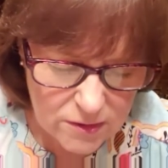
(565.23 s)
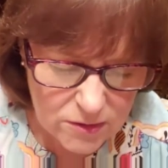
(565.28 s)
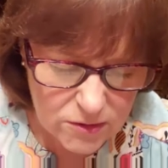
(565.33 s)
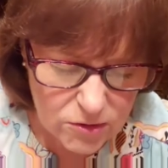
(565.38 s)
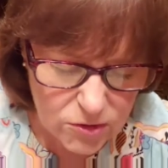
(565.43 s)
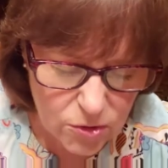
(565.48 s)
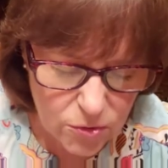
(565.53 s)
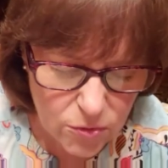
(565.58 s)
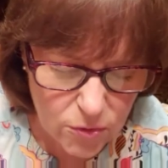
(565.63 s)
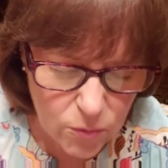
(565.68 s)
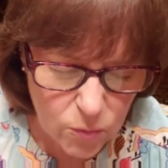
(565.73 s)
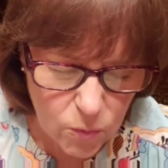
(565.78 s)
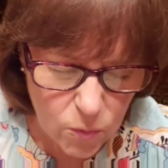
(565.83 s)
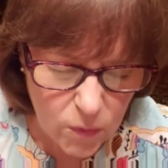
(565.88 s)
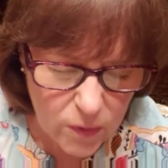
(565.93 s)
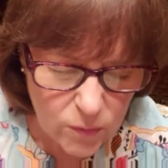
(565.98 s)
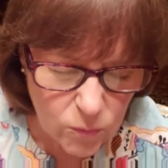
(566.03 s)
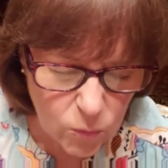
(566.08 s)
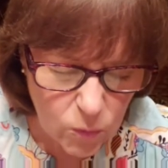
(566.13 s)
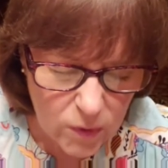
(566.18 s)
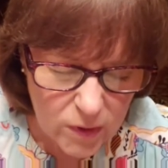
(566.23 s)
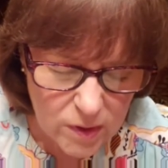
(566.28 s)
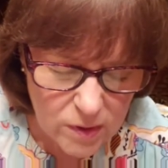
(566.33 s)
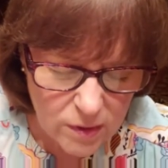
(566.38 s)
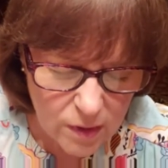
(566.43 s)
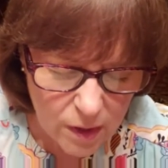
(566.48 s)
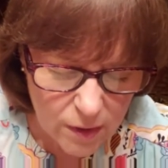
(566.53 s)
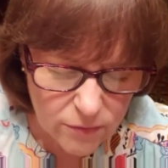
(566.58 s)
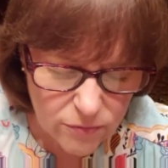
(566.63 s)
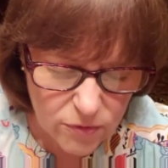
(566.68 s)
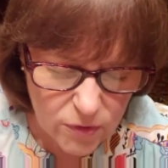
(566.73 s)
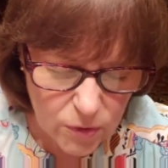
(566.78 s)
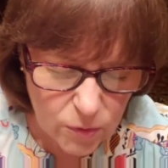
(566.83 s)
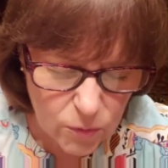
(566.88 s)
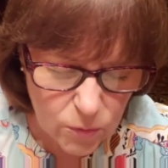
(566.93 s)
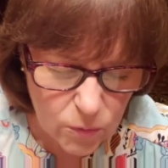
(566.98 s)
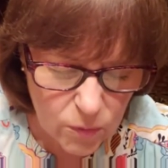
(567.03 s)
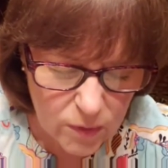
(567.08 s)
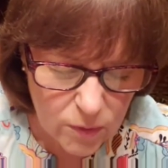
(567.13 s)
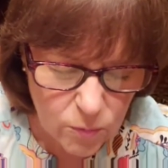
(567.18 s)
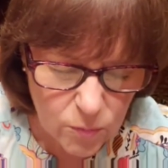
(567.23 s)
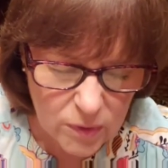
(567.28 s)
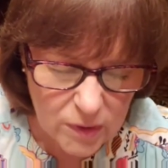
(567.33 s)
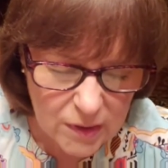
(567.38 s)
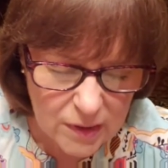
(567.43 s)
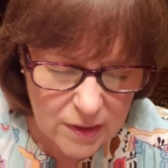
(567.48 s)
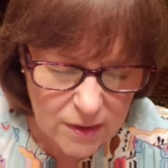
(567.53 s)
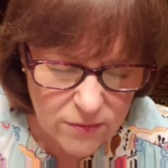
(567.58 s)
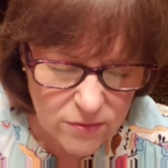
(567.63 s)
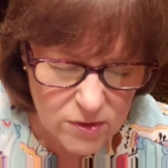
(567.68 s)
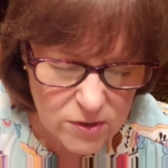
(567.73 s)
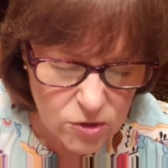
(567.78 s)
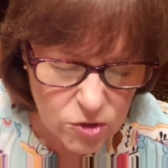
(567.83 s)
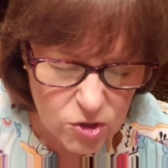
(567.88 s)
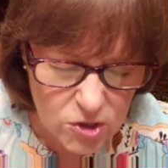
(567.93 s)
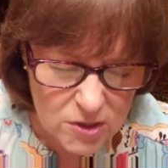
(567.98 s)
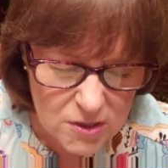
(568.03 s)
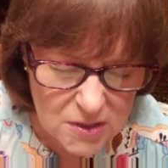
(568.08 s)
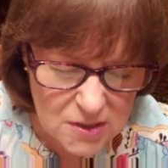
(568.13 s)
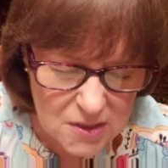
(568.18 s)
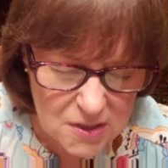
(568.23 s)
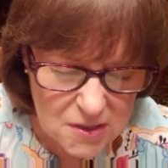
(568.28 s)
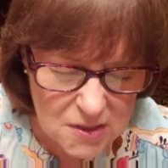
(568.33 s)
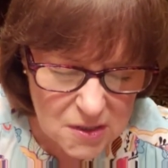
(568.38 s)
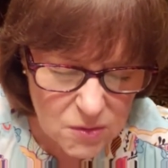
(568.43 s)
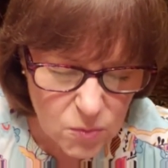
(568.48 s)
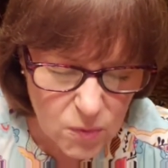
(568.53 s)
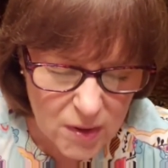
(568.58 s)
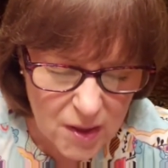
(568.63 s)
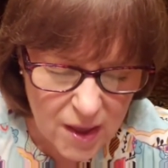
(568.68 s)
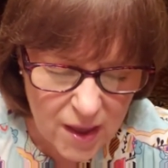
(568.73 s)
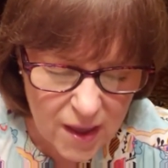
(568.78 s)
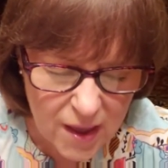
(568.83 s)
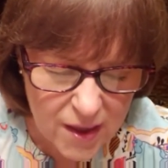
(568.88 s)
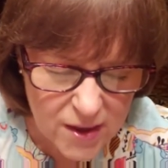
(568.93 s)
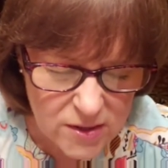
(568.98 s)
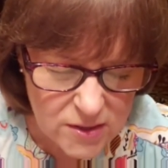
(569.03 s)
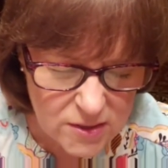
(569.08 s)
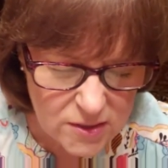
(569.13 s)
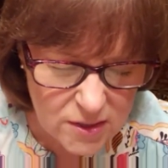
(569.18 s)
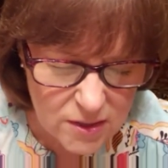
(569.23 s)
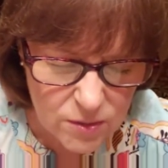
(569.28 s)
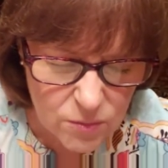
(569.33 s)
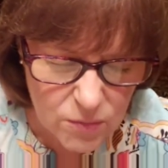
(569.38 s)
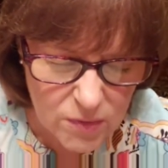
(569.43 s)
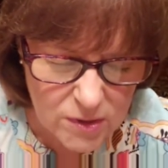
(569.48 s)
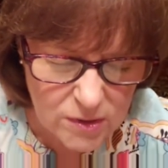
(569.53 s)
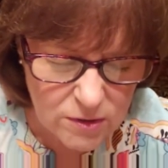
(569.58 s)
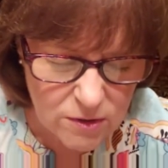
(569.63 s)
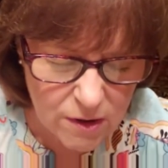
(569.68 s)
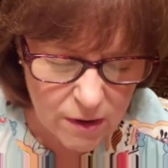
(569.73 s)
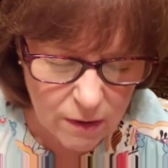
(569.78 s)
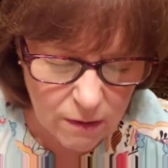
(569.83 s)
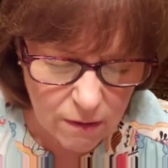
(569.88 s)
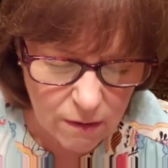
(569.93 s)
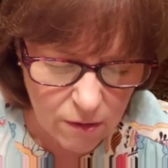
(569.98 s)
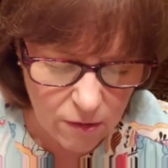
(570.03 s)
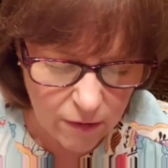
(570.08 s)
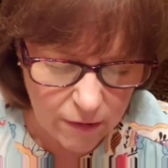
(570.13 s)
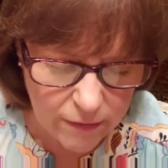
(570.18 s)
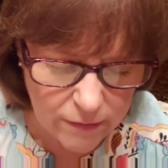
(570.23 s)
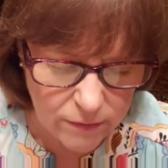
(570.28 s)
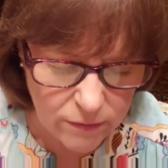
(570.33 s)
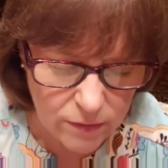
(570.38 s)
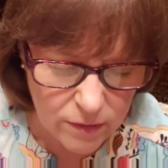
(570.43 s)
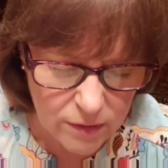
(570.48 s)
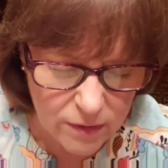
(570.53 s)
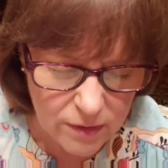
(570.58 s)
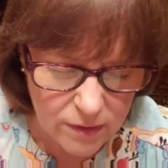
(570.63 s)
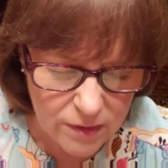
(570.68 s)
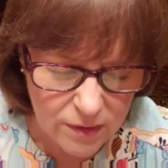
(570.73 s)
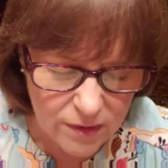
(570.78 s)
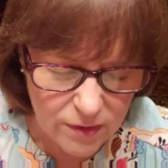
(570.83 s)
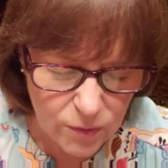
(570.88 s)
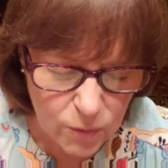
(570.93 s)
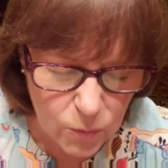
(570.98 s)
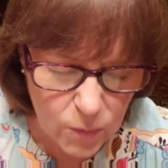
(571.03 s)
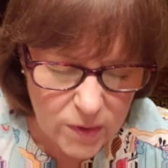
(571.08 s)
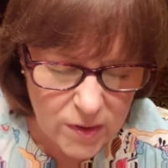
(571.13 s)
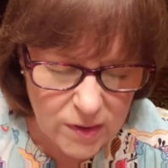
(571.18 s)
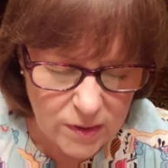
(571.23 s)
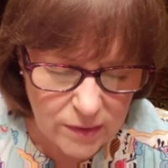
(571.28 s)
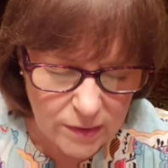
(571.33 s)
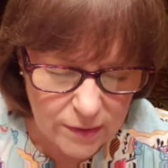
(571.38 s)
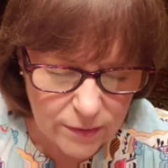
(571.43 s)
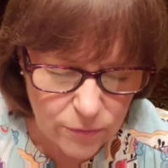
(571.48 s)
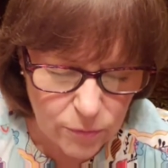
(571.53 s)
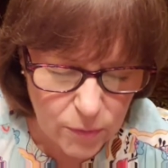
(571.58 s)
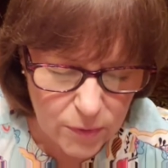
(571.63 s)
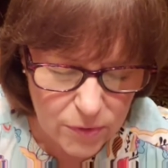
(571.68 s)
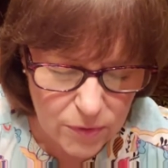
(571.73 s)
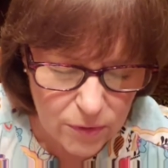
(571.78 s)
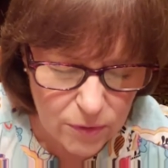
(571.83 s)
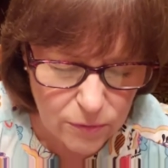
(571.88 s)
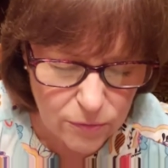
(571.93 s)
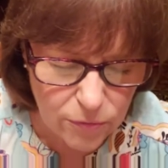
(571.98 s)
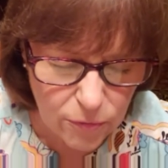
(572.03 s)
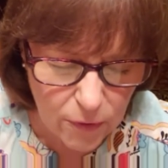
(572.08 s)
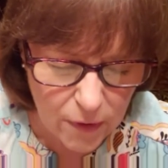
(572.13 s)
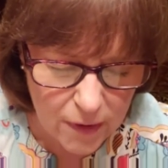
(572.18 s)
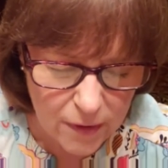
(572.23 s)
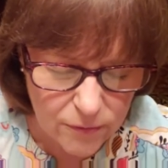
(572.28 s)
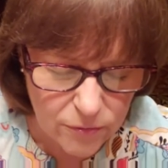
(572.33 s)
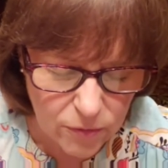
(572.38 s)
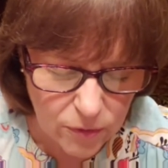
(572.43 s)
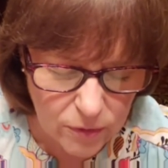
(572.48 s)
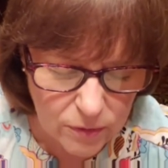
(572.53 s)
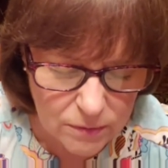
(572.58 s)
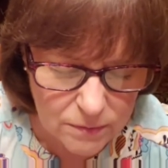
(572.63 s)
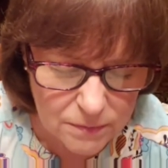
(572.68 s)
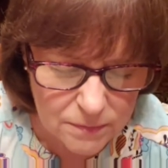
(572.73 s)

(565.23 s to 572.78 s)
so that when we love you, we believe in Jesus, and we ask him into our heart, we can live with you forever.